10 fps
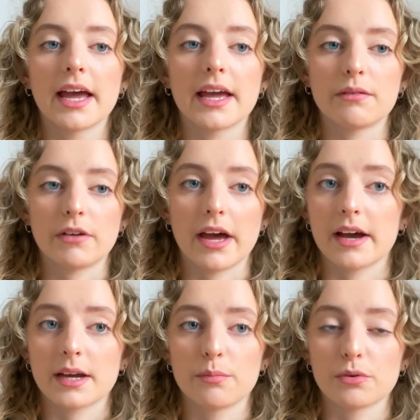if like
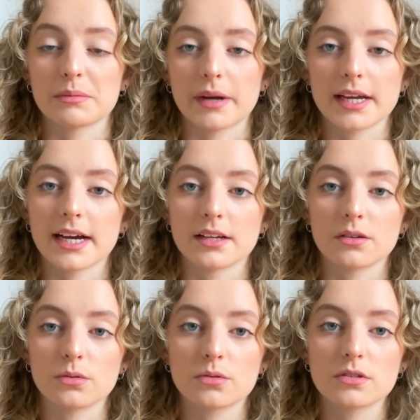I can bring my
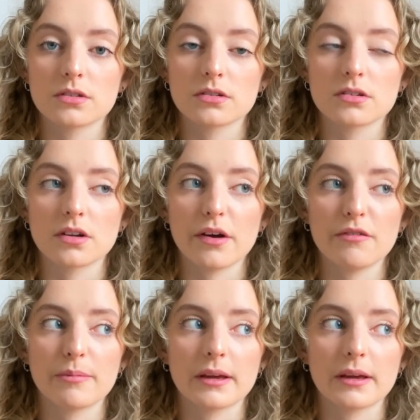candles and stuff,